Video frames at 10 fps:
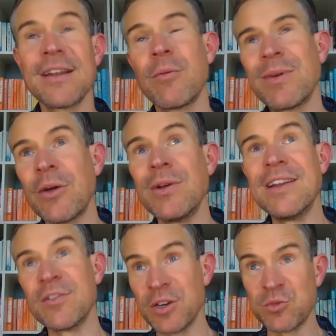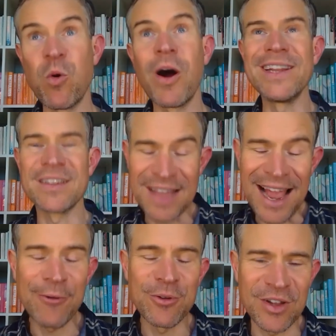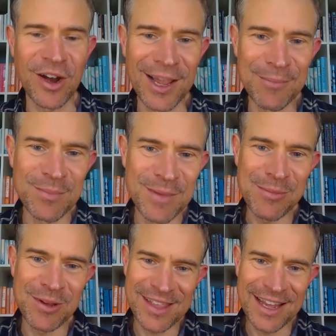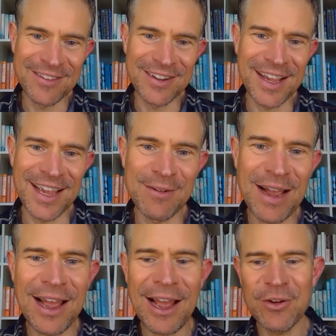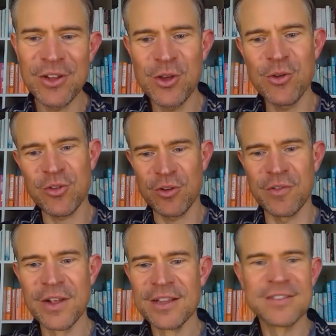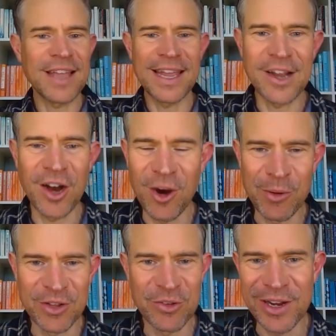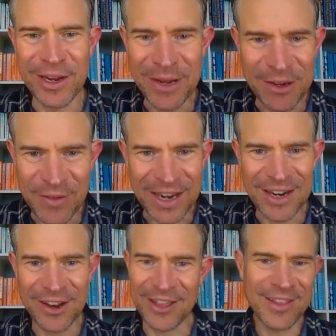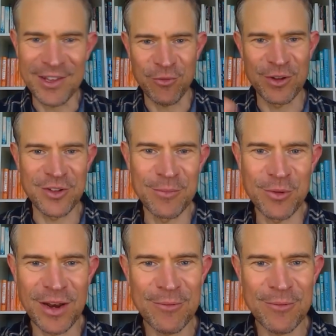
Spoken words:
or we don't need as much wind down time maybe at the end of the day. How do you sort of stay calm when you're doing a big event like this, for example?